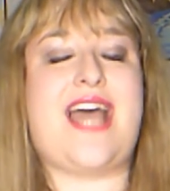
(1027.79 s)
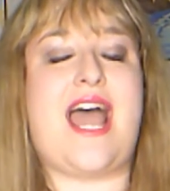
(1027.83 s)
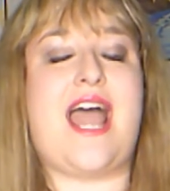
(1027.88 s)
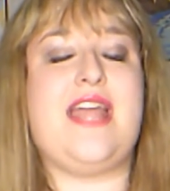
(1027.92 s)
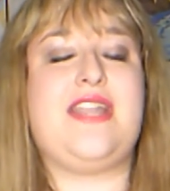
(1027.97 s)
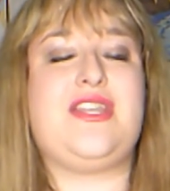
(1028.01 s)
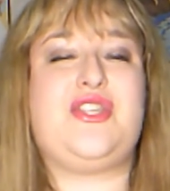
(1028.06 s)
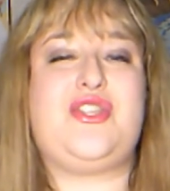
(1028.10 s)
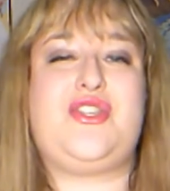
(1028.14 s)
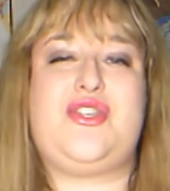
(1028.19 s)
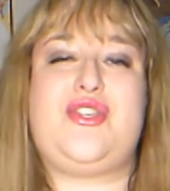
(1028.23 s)

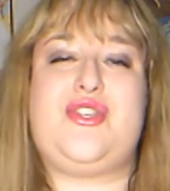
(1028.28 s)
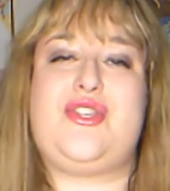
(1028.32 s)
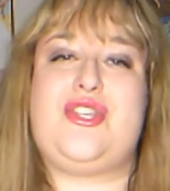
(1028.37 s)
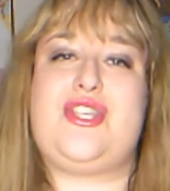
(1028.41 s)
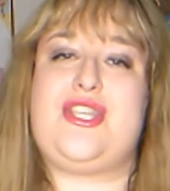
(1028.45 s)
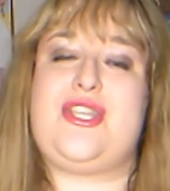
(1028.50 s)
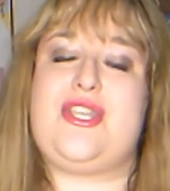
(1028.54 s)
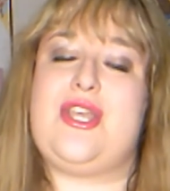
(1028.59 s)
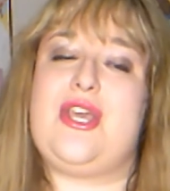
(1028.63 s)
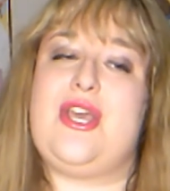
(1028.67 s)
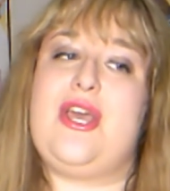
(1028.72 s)
I
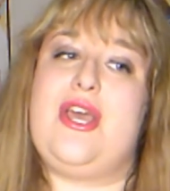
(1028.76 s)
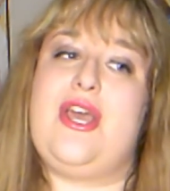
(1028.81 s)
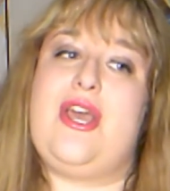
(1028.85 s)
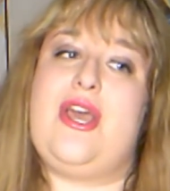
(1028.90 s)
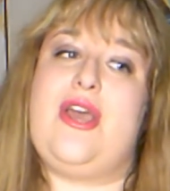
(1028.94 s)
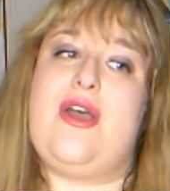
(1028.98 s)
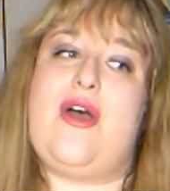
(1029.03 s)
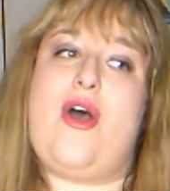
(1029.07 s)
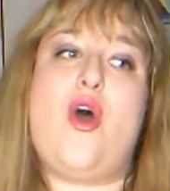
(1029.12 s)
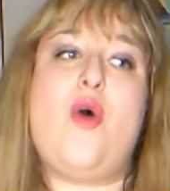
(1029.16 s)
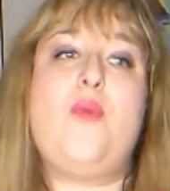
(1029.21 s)

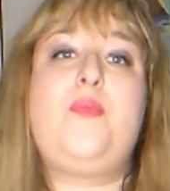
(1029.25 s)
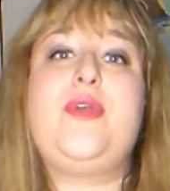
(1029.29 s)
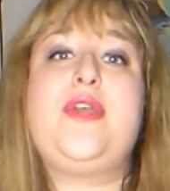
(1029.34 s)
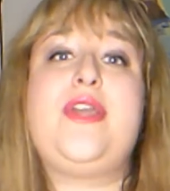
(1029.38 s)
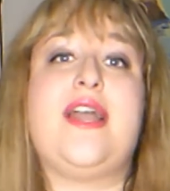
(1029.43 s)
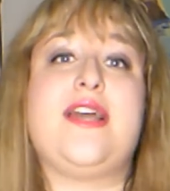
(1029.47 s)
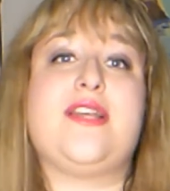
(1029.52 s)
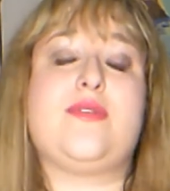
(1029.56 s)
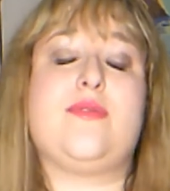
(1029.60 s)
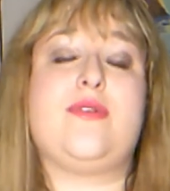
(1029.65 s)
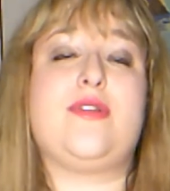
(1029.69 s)
hope you
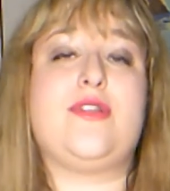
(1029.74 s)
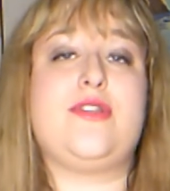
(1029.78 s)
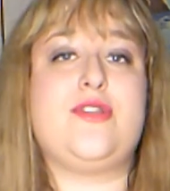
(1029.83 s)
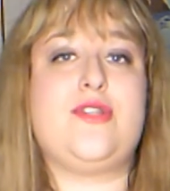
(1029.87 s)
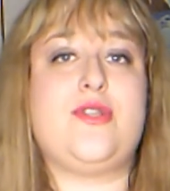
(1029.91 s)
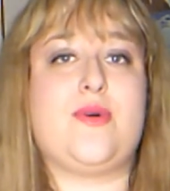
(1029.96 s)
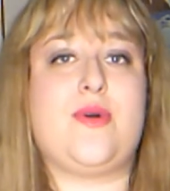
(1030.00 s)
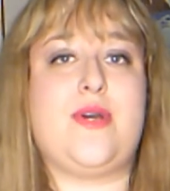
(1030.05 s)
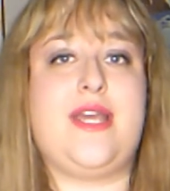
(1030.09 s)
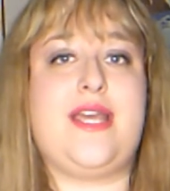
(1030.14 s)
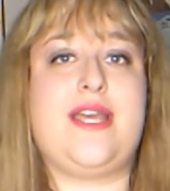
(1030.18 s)
guys will
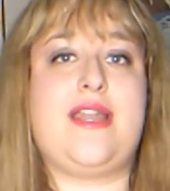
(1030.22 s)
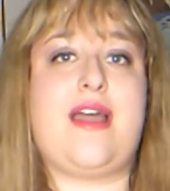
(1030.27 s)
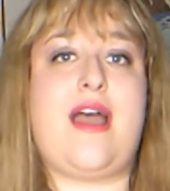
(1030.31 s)
enjoy it.